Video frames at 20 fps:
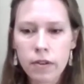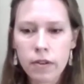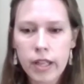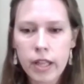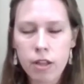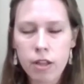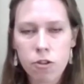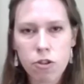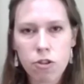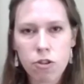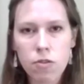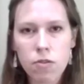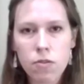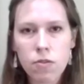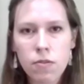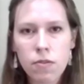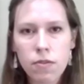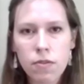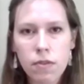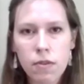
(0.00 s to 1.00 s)

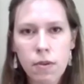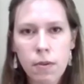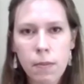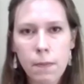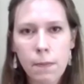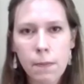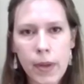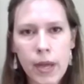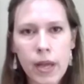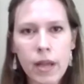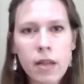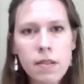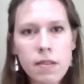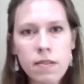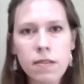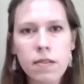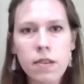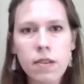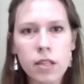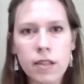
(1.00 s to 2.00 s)
issues, but
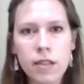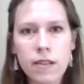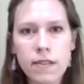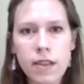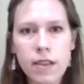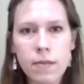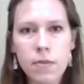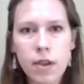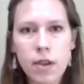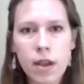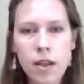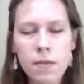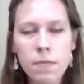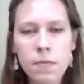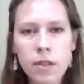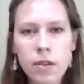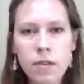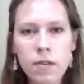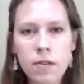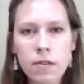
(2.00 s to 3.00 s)
at the same time,
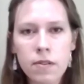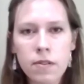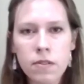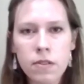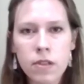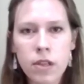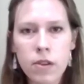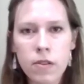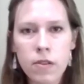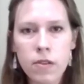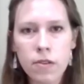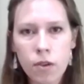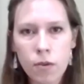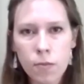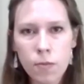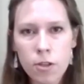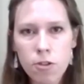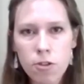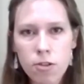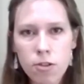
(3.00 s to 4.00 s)
there's so
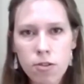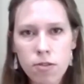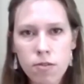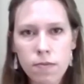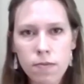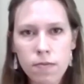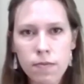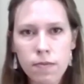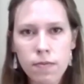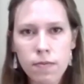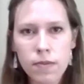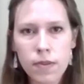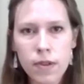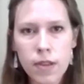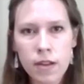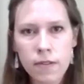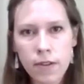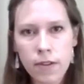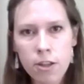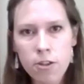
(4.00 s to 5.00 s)
much
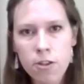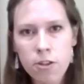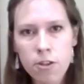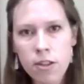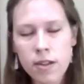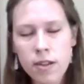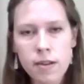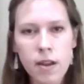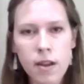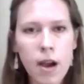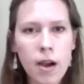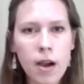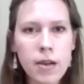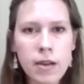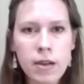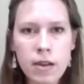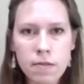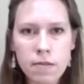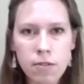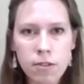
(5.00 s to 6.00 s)
innovation and
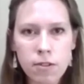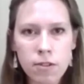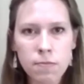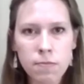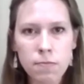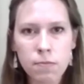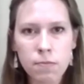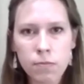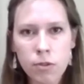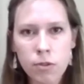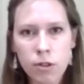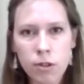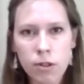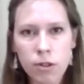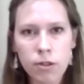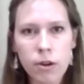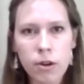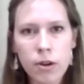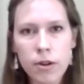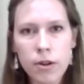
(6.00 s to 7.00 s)
hunger to
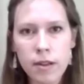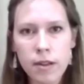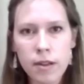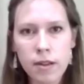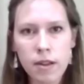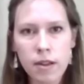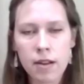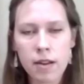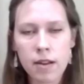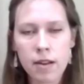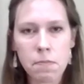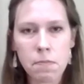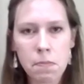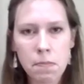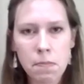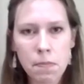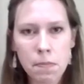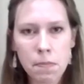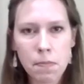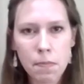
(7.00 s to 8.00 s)
learn, and
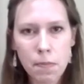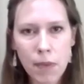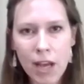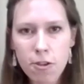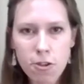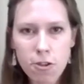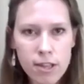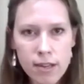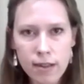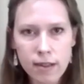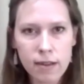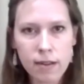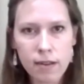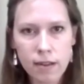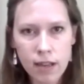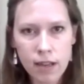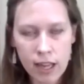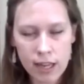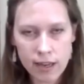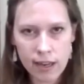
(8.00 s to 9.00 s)

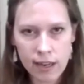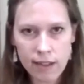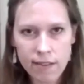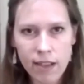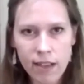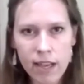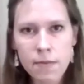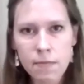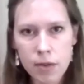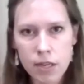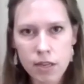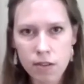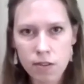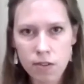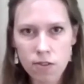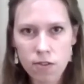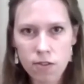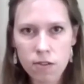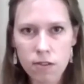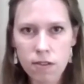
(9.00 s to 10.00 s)
passion and excitement in
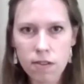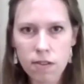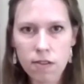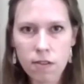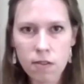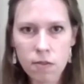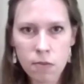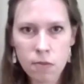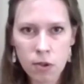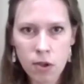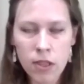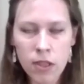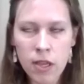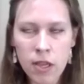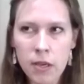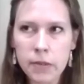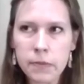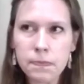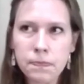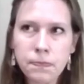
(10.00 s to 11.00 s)
students. So I think,
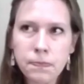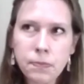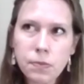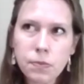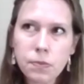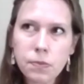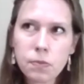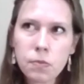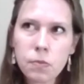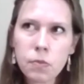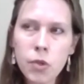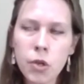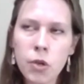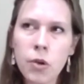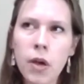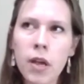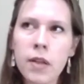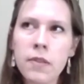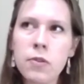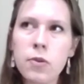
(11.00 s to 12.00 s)

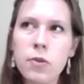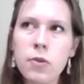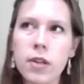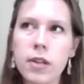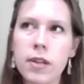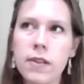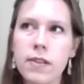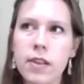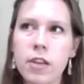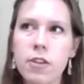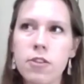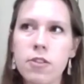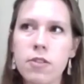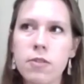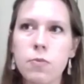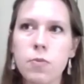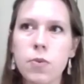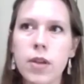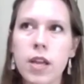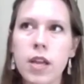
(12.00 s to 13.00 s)
as an
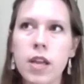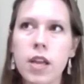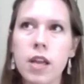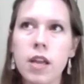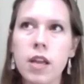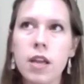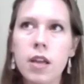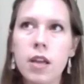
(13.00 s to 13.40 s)
organization, we